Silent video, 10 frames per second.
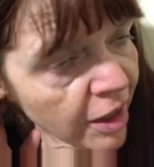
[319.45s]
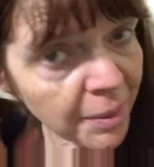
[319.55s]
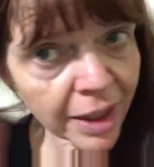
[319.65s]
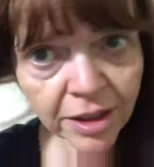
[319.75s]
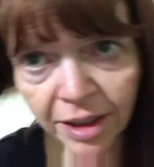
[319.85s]
I'm
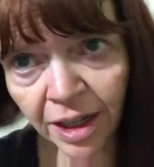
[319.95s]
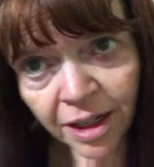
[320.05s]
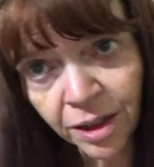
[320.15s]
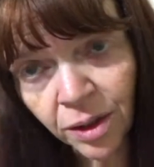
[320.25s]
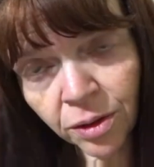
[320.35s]
actually
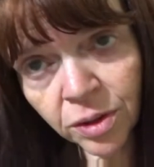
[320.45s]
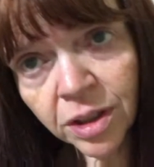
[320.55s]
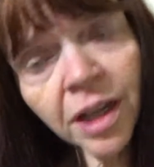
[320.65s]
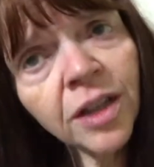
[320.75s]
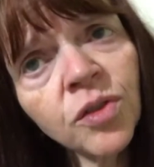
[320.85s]
kind of low
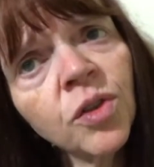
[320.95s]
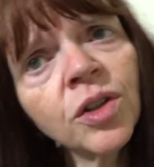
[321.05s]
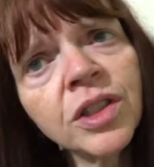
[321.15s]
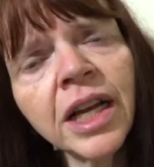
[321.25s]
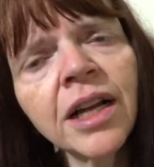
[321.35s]
today as far
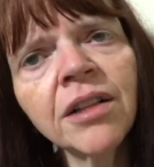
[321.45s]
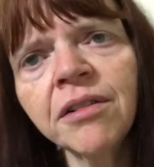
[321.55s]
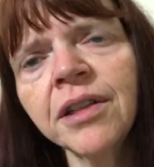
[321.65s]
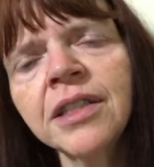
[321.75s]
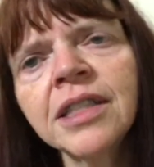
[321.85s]
as
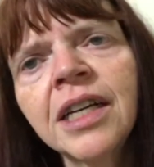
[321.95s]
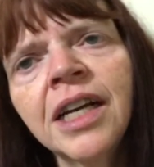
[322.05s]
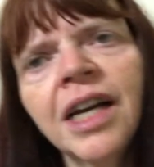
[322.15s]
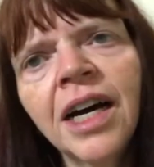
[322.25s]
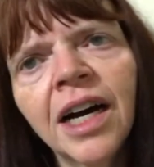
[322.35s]
calories,
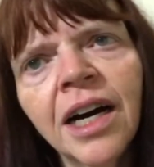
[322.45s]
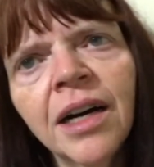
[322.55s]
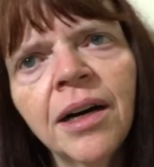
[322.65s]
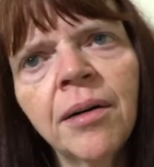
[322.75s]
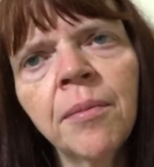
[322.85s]

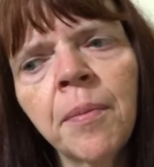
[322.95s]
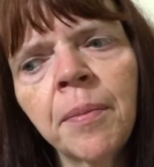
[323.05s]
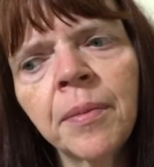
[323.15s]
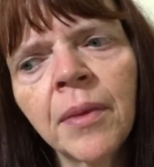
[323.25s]
um,